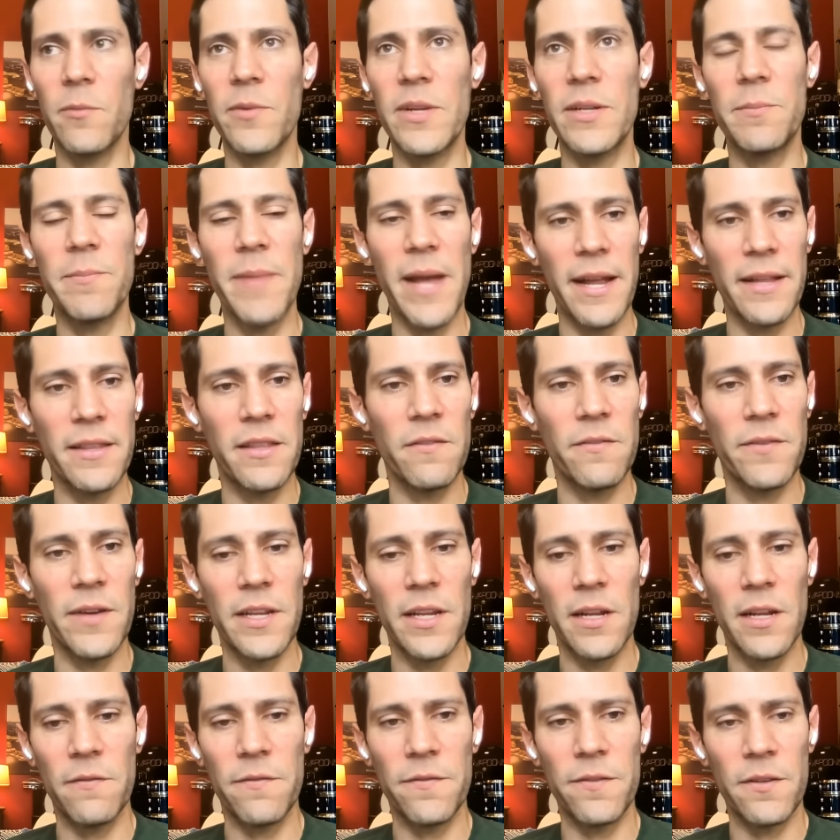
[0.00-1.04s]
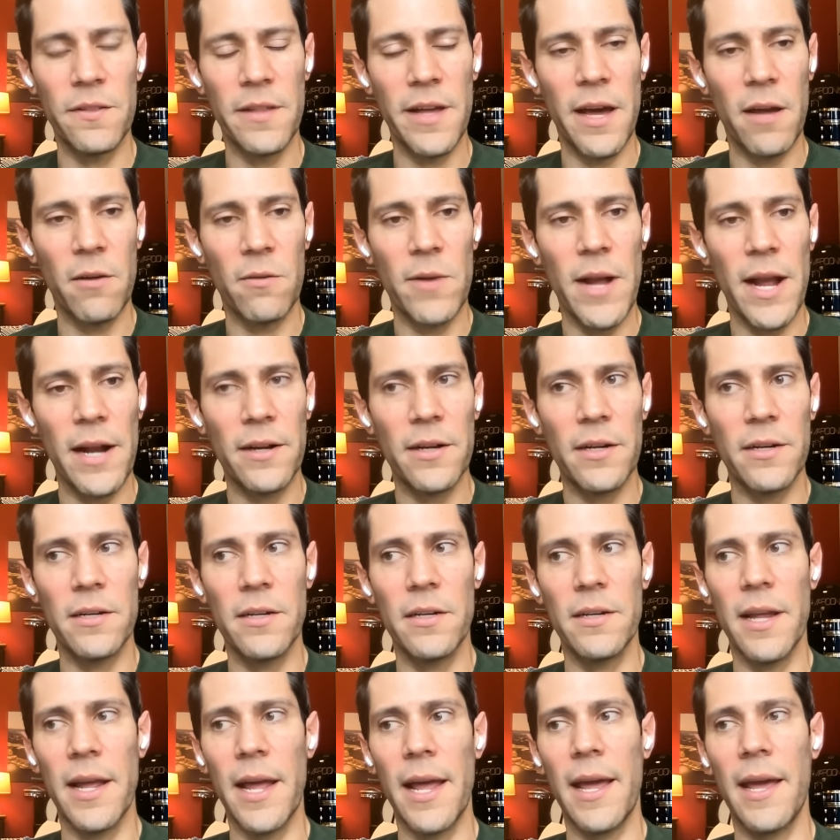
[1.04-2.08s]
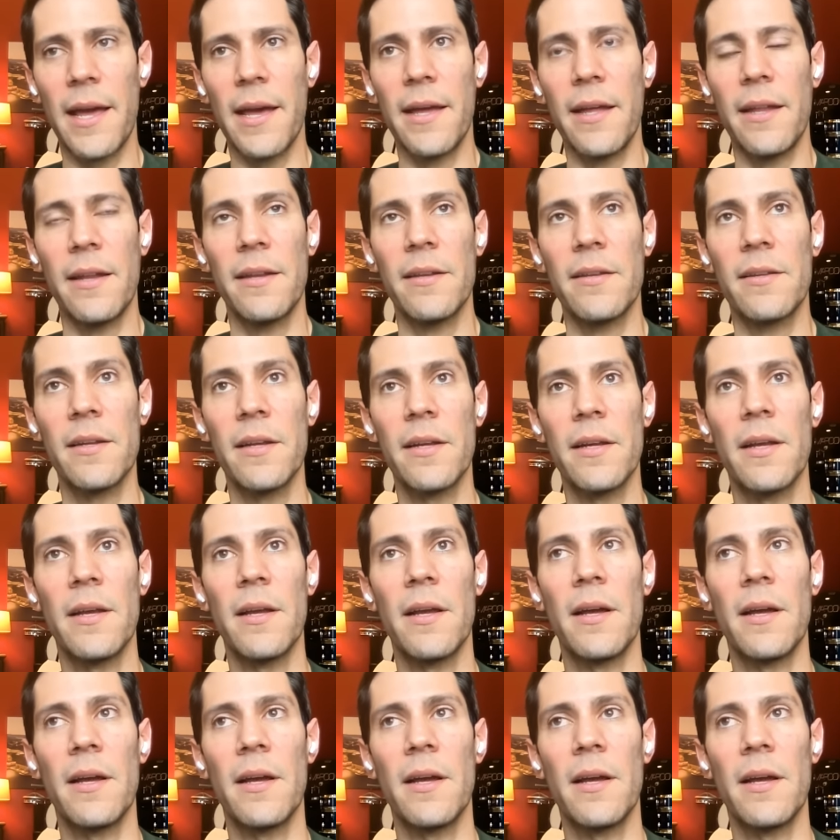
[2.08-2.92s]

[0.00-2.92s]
And we'd made the video for that record, and